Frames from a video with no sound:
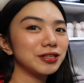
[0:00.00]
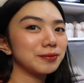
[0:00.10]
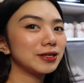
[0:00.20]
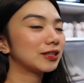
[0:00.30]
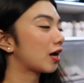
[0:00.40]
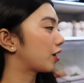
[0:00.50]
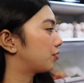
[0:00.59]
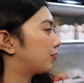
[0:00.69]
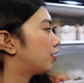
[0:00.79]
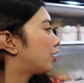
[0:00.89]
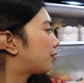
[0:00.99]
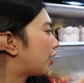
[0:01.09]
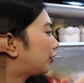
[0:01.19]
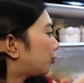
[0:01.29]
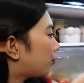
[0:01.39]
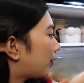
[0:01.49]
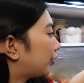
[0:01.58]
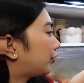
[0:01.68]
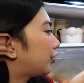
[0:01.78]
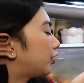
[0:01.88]
naman tayo. Ito,
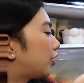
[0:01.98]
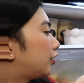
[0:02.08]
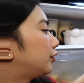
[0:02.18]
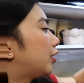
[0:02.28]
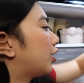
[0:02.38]
water lang